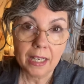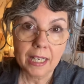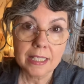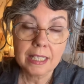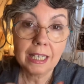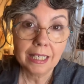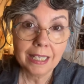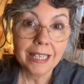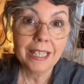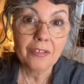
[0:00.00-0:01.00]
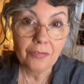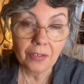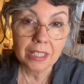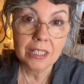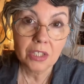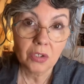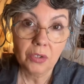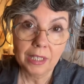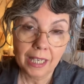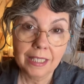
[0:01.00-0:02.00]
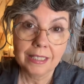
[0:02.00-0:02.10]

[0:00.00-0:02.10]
as cleared funds on that